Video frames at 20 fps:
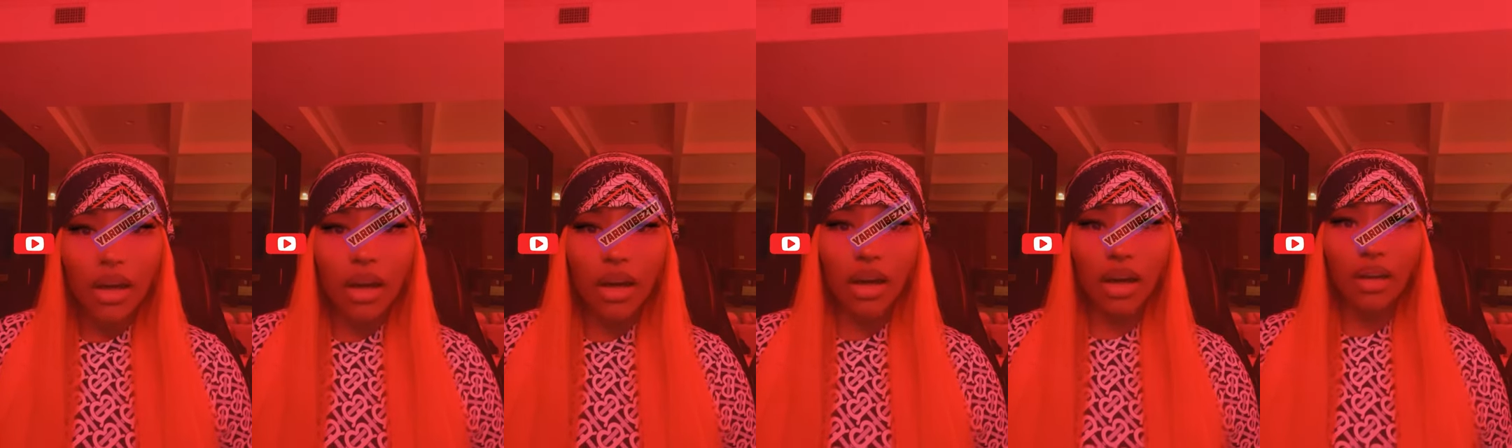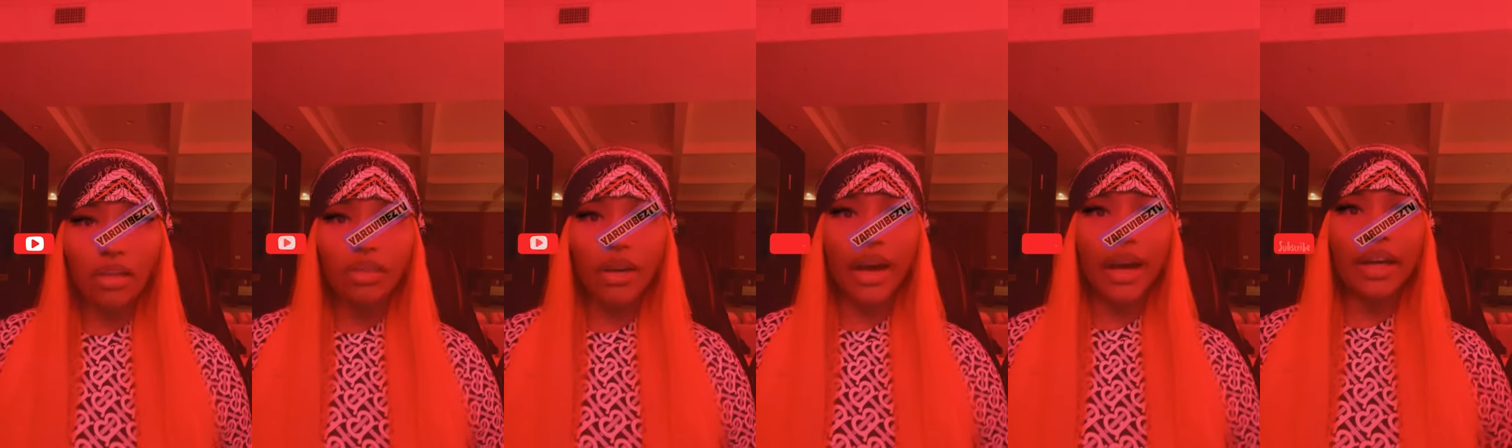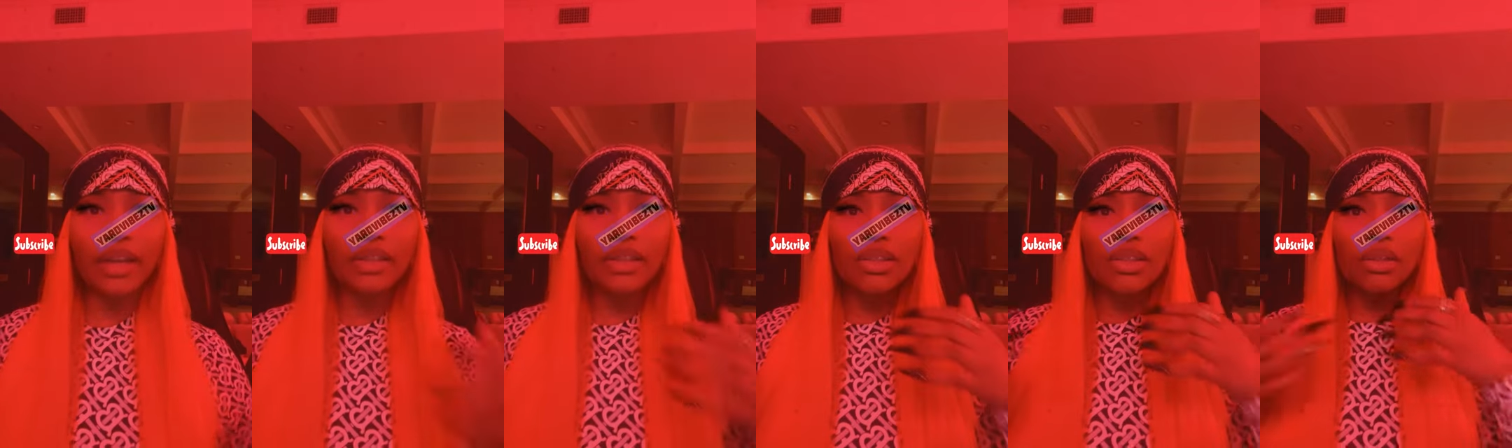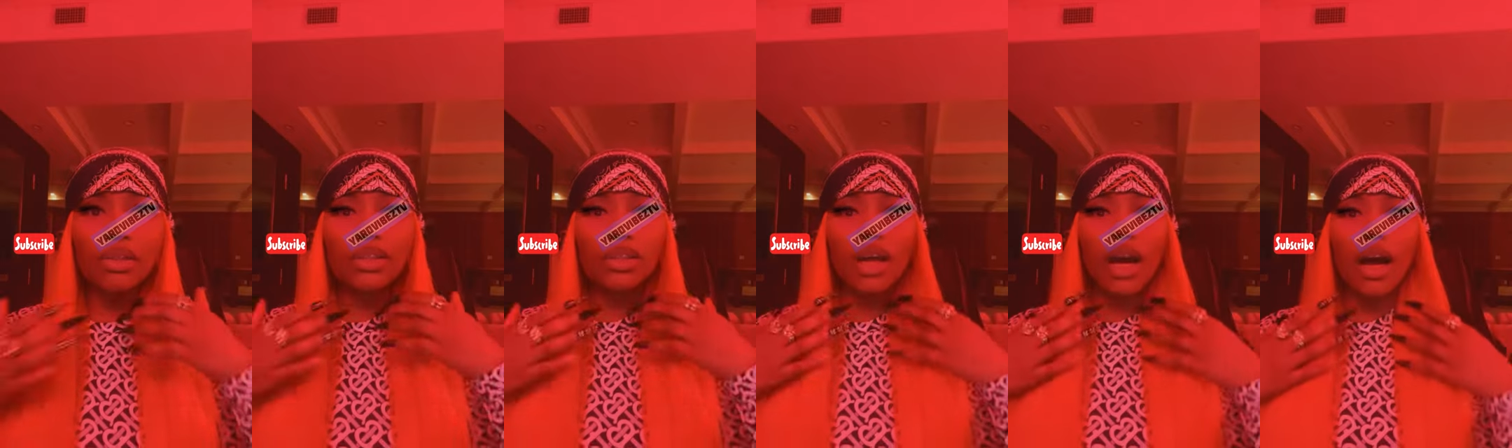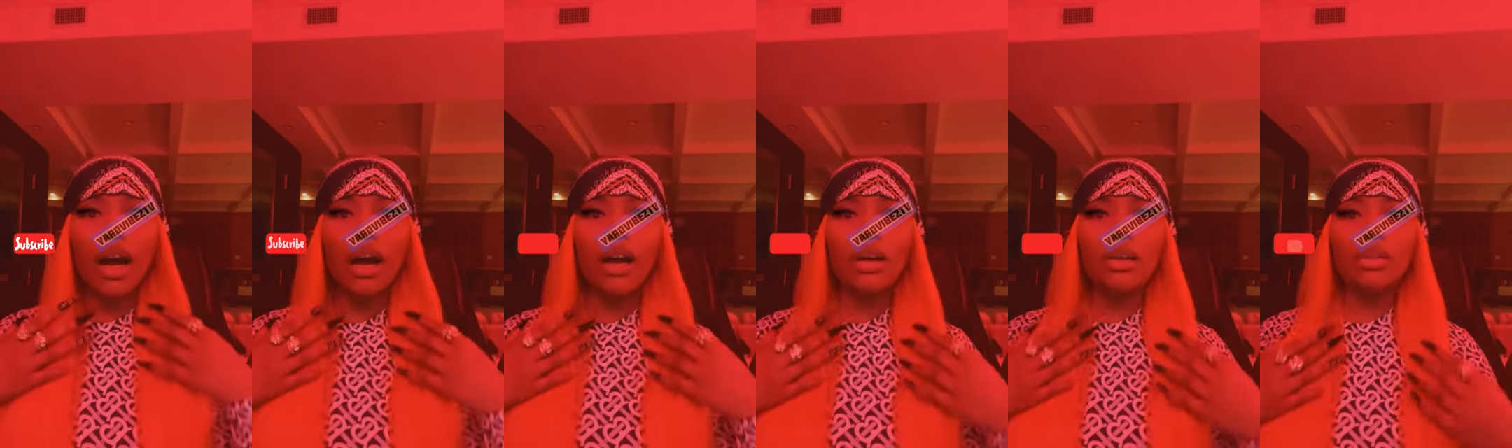All right. So
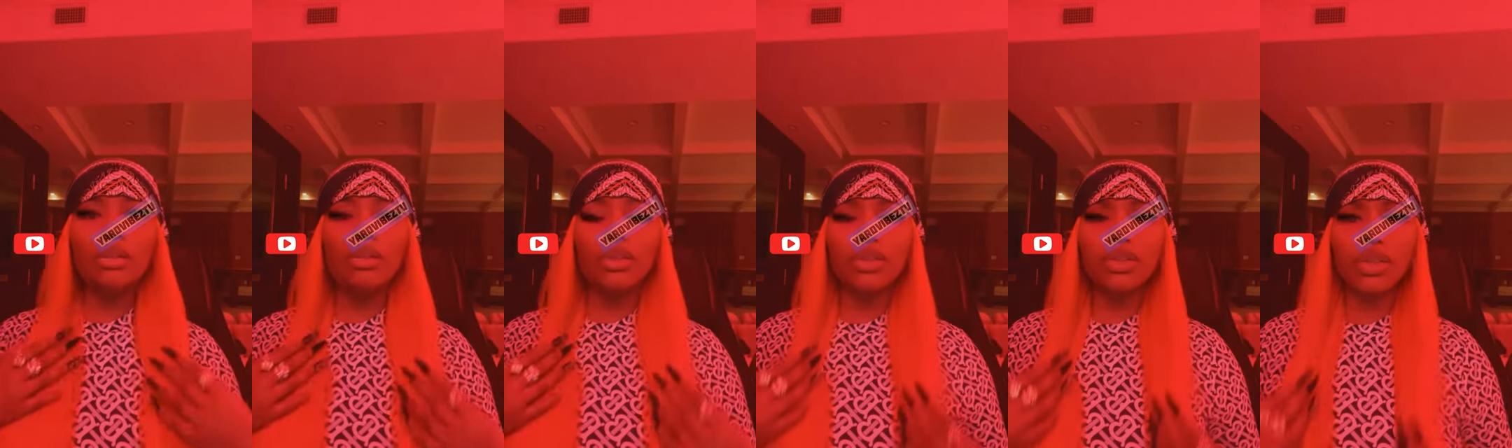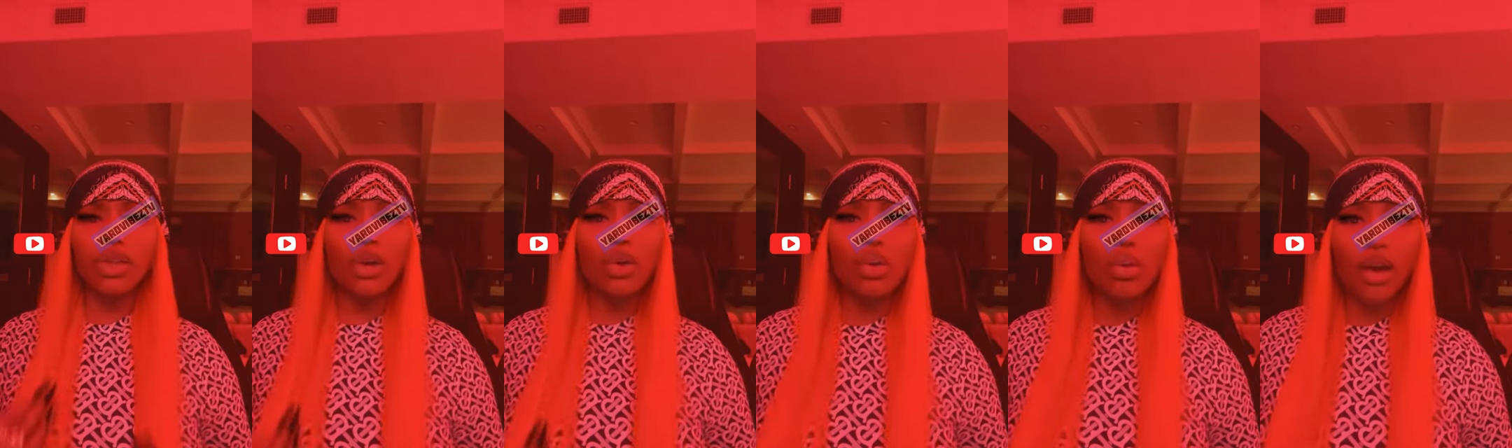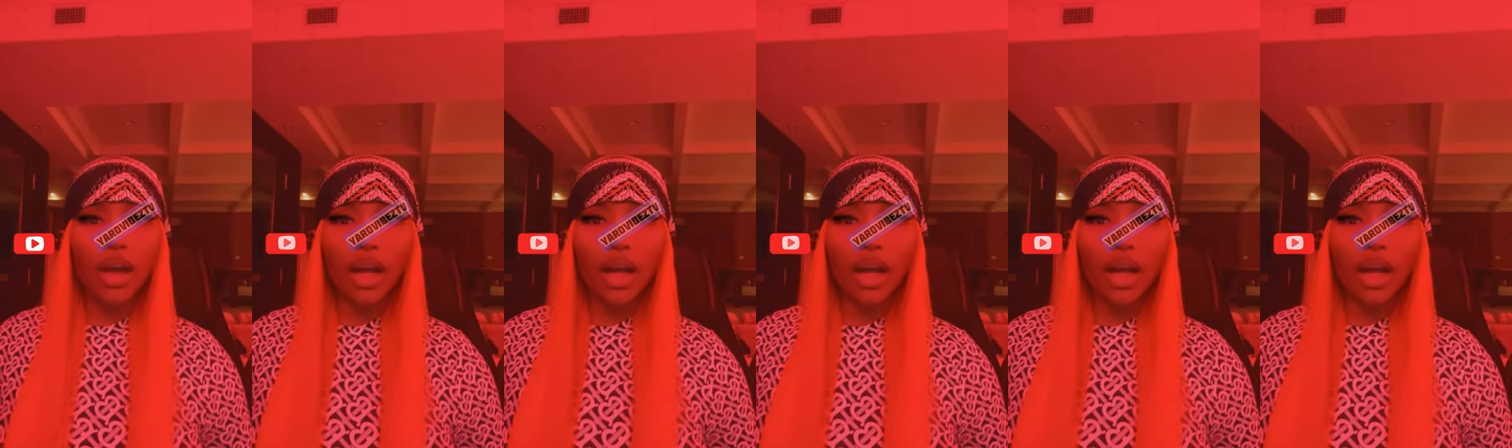y'all, so who